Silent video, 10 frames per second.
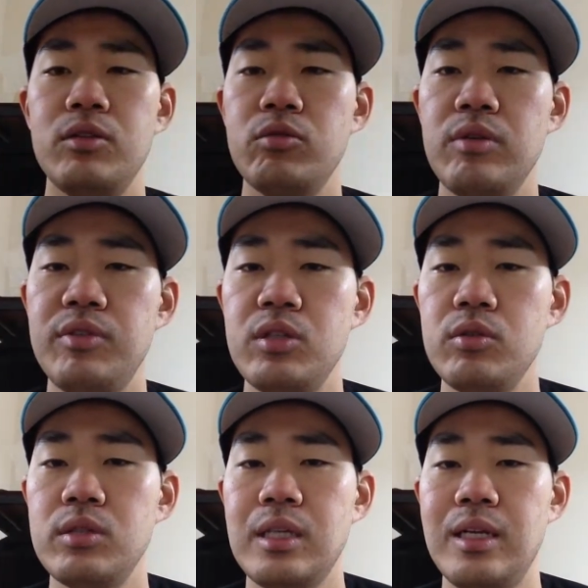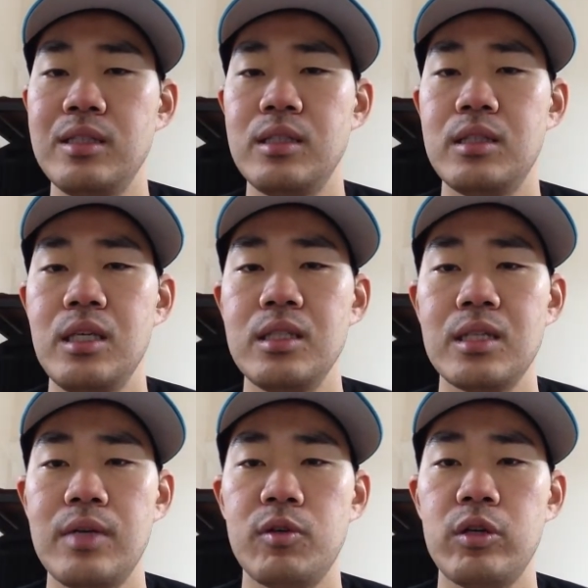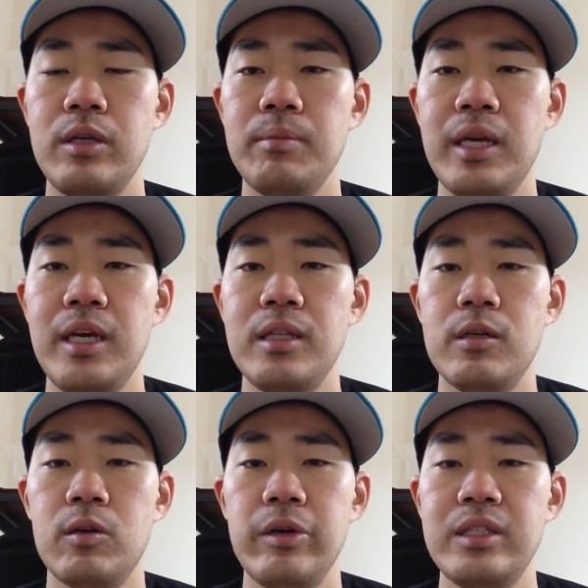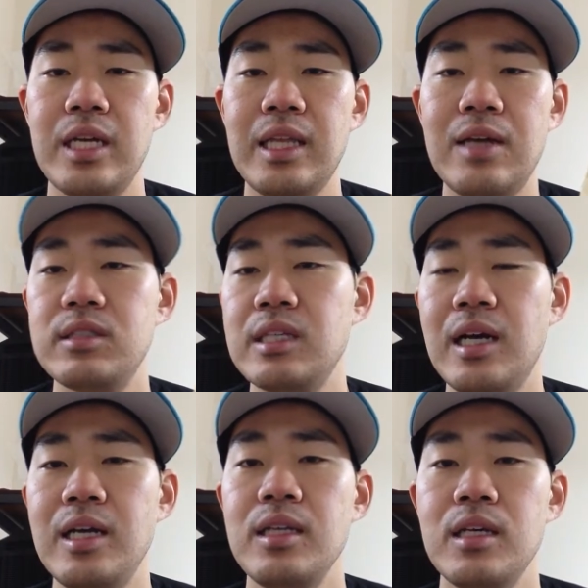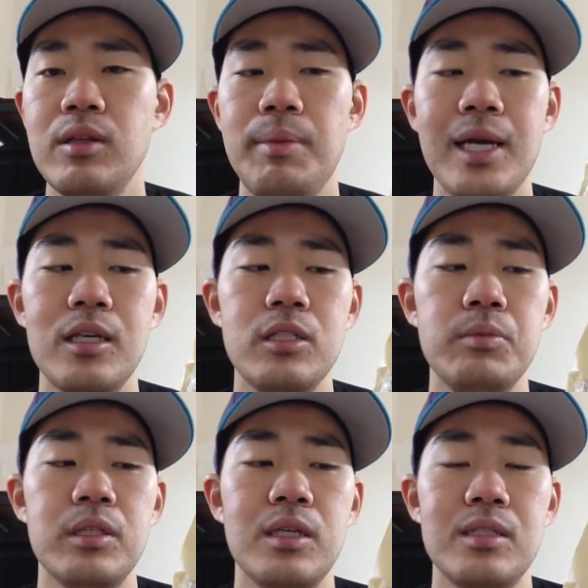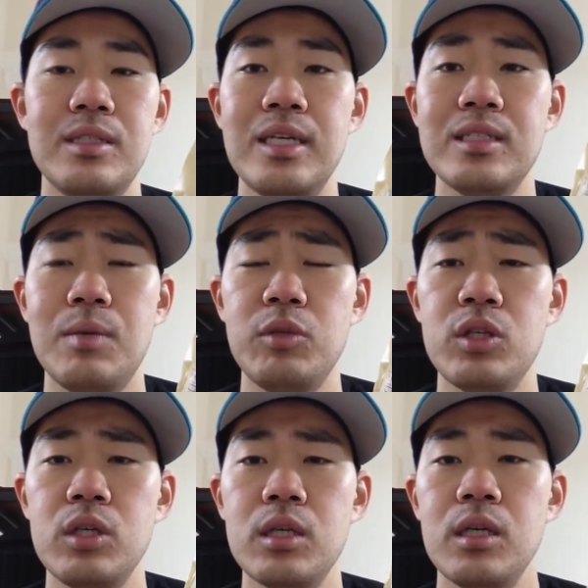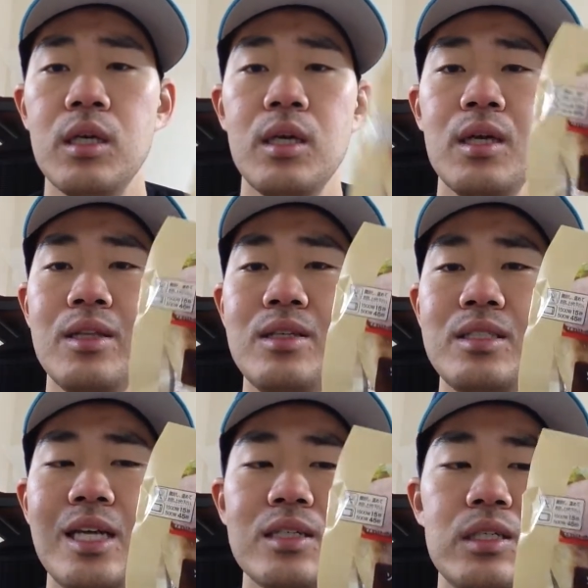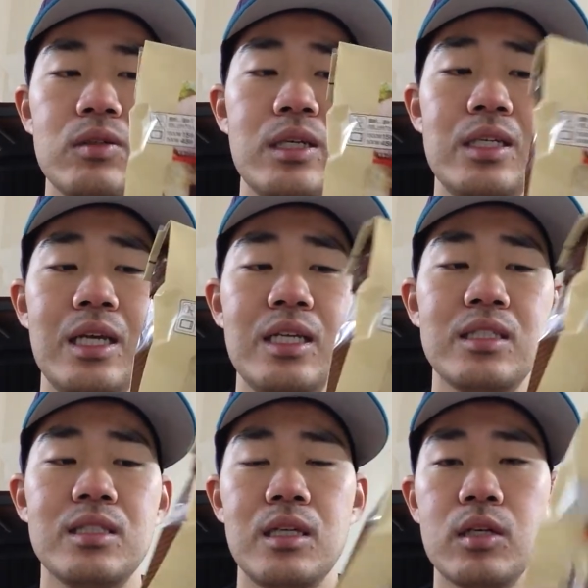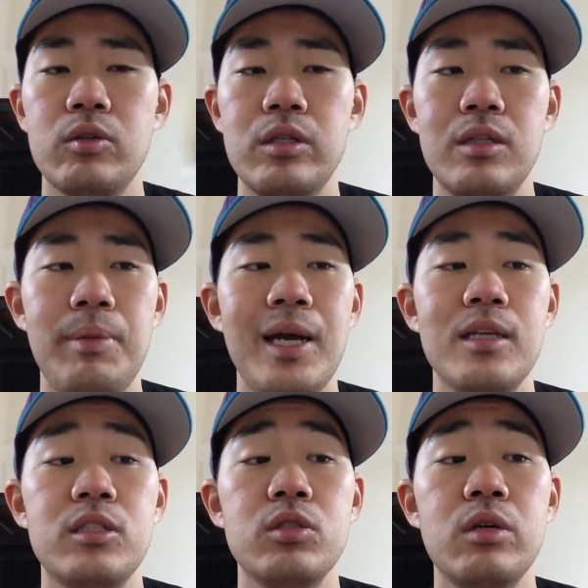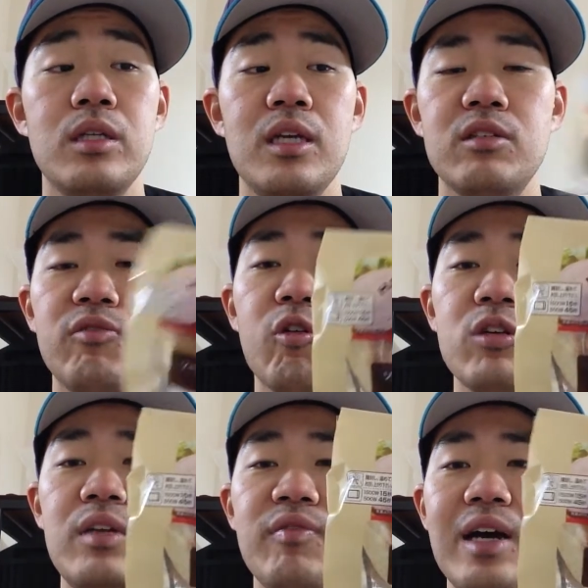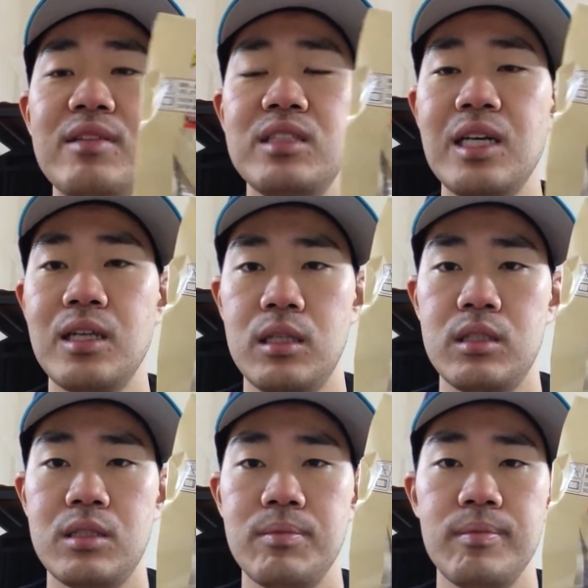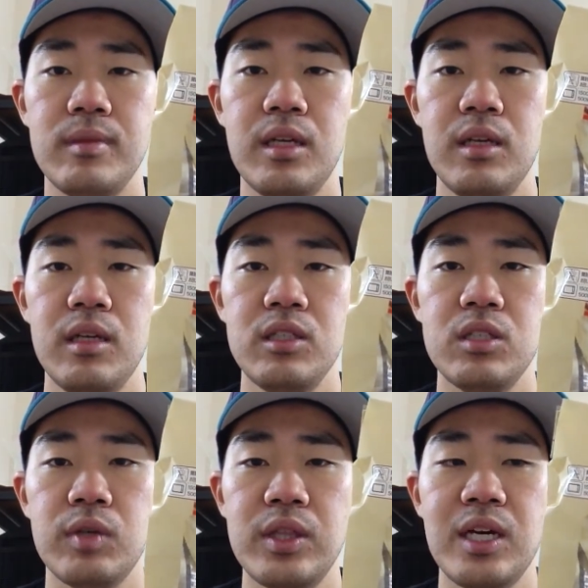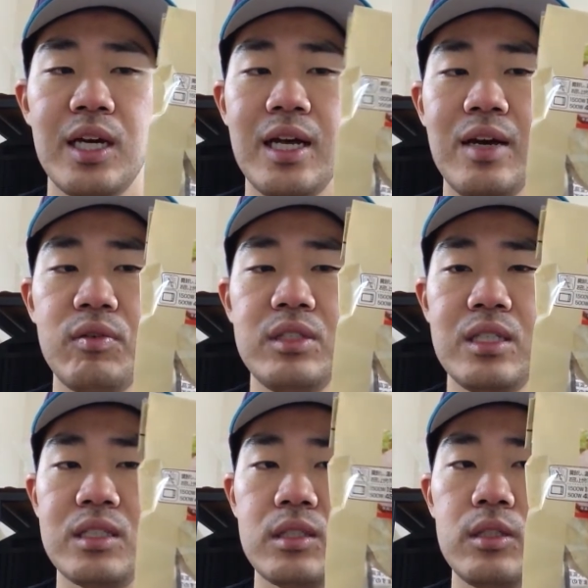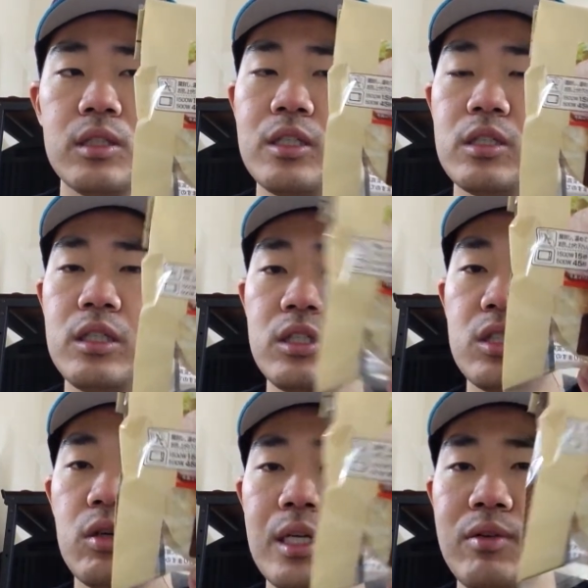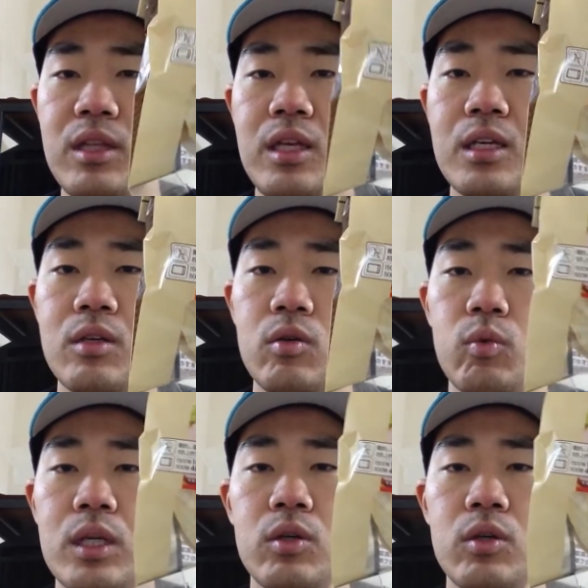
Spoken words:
do reviews and things I've already made, they're already taken outside of the package because it takes time to cook. This actually only takes, according to the package, it only takes 45 seconds. So I thought I would just literally show everything what